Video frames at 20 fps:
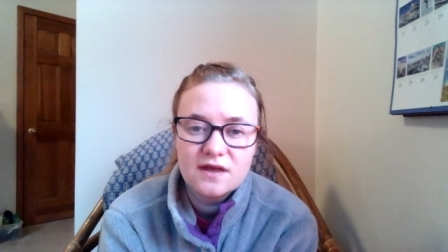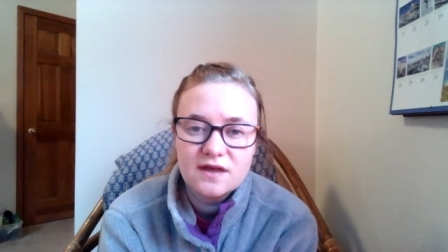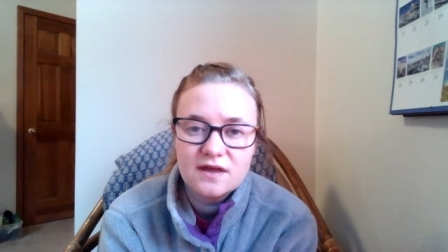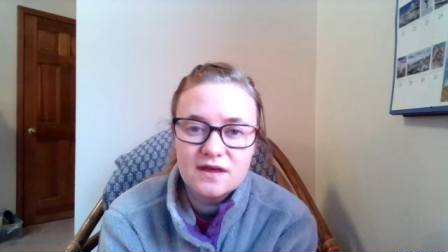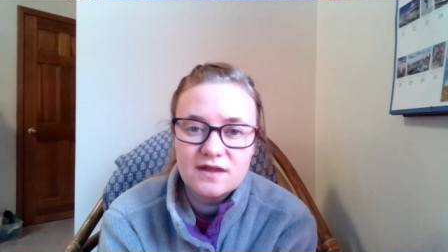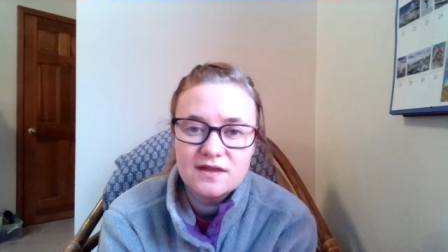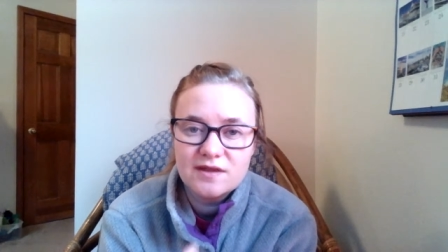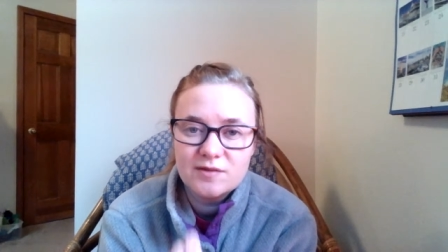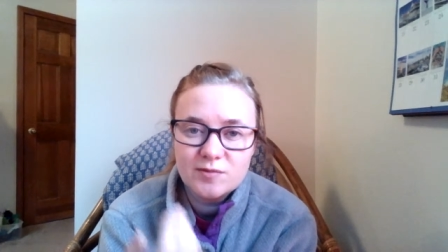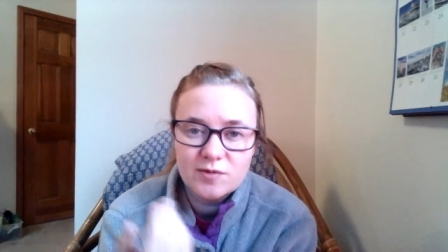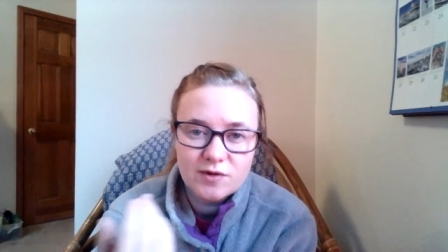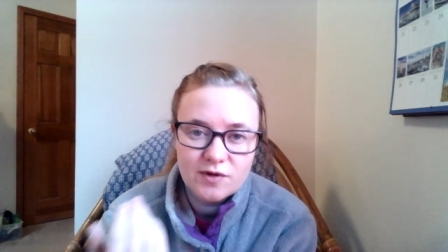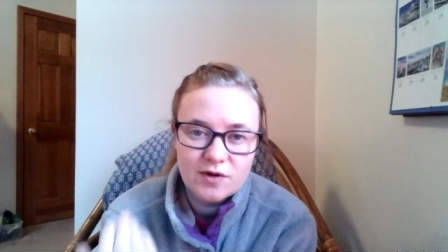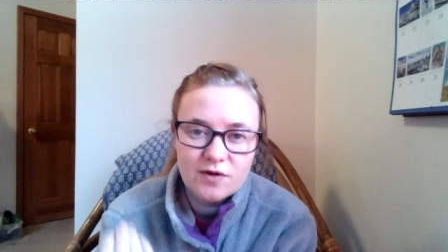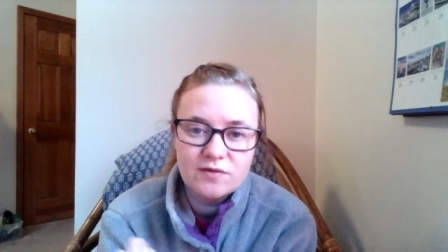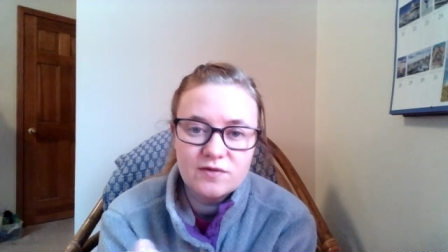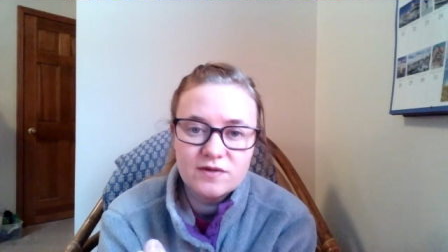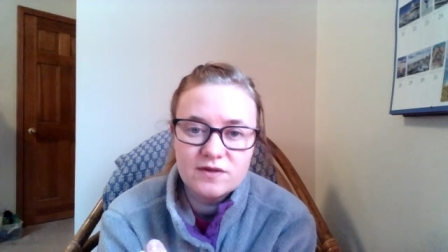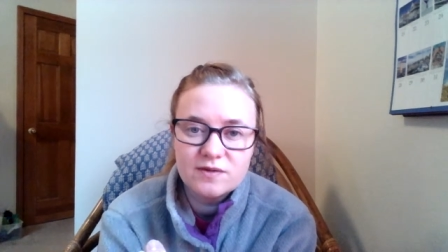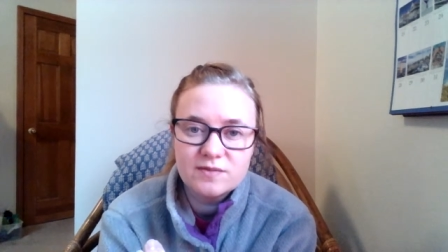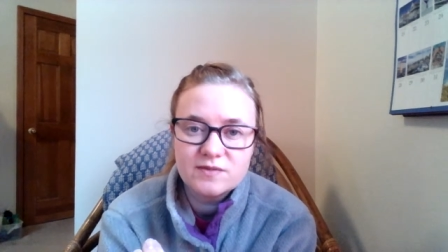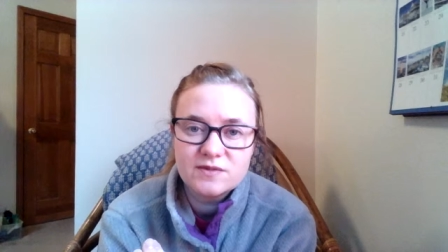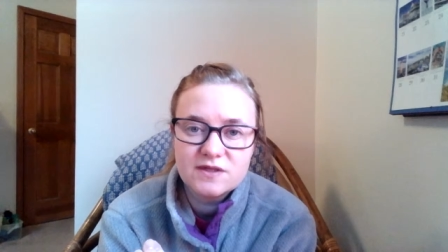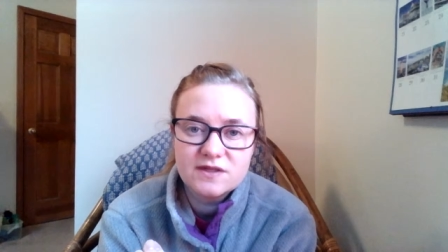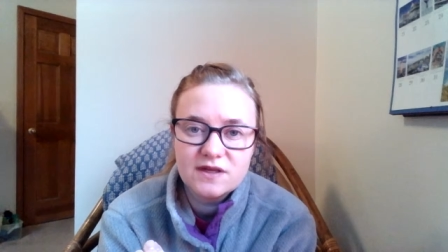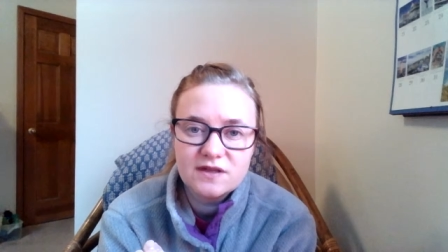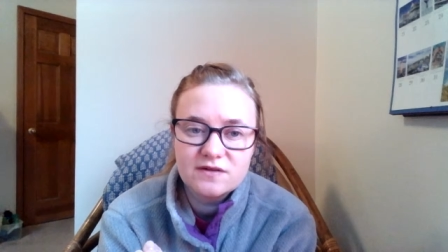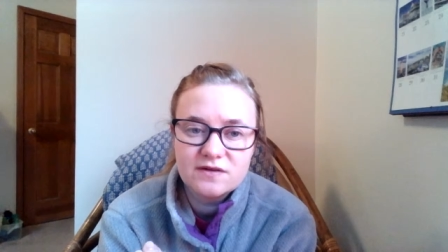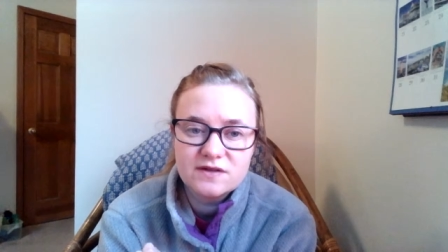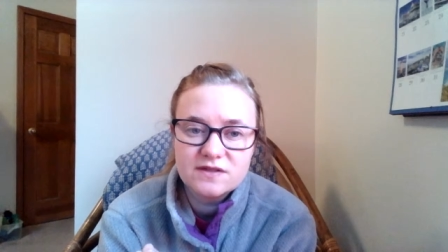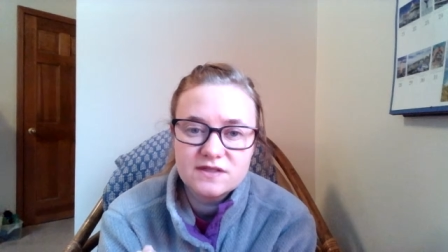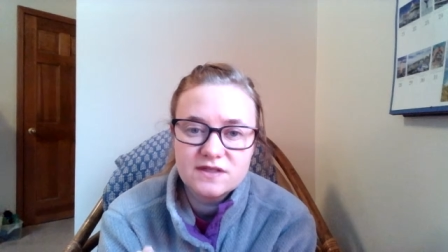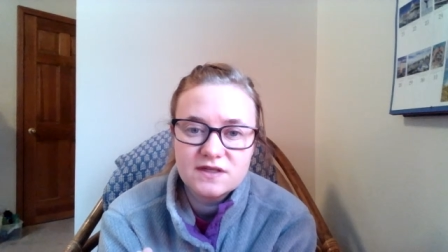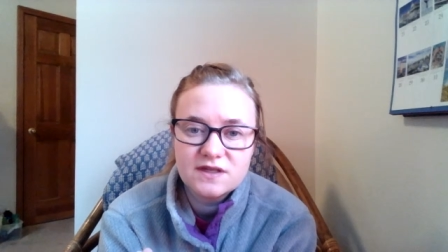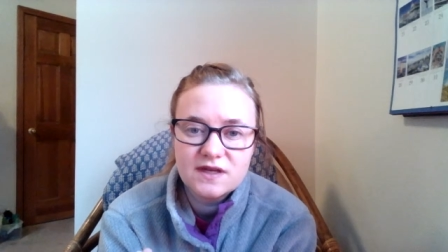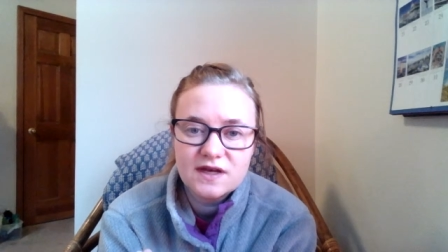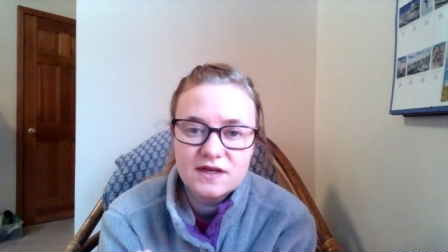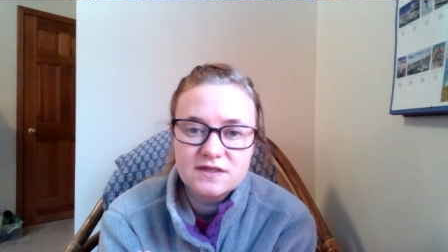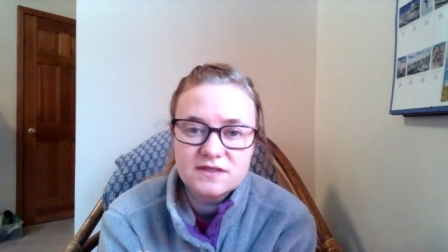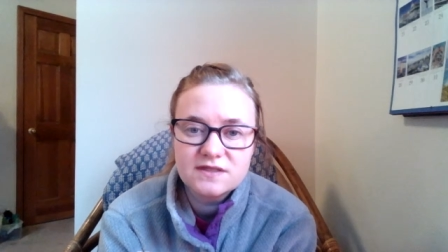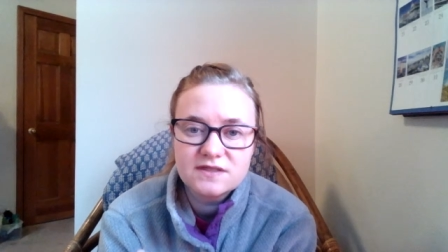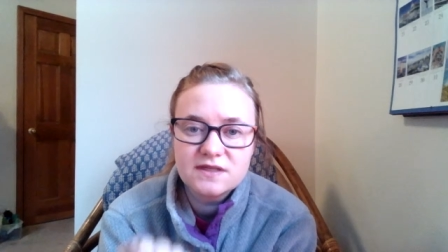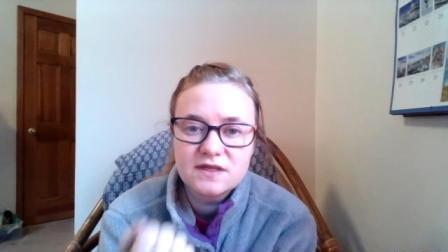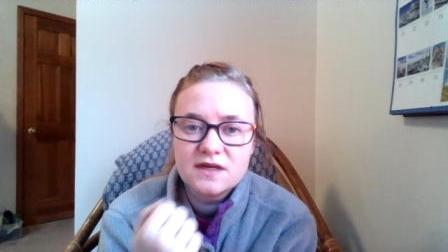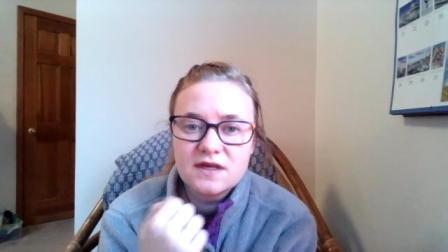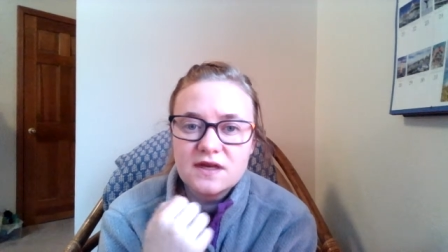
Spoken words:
and then we'll go over them together as a class.